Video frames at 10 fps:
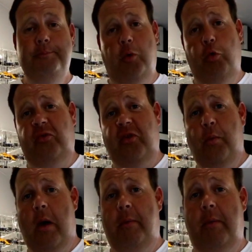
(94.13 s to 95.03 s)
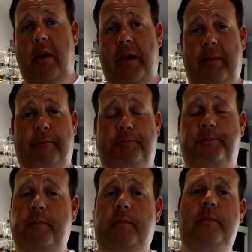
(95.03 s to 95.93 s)
Also, while we're on it,
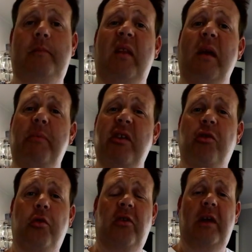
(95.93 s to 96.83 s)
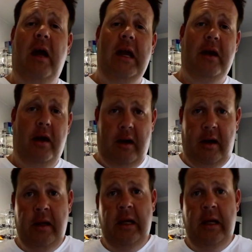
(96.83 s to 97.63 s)
be sure to like all